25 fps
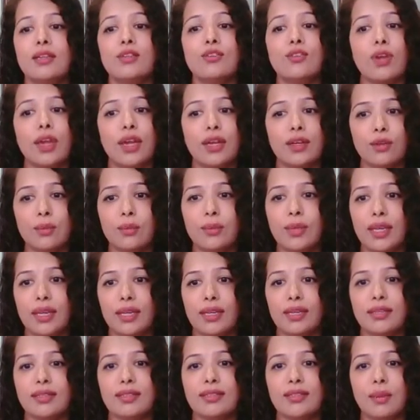Try to
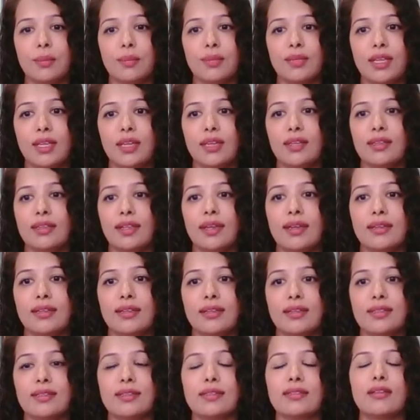make it something that
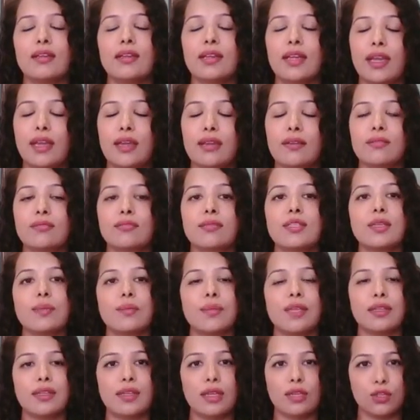is, again,
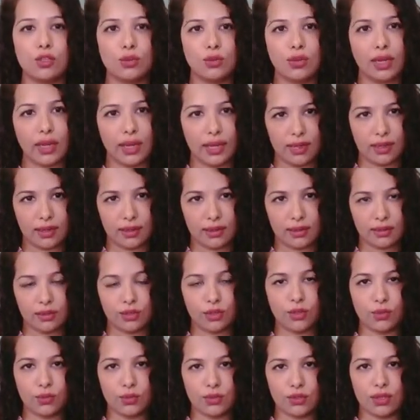something that you like
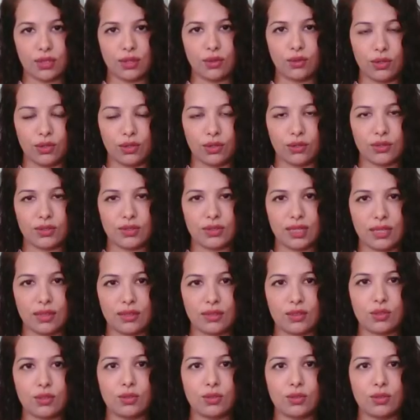using on your skin.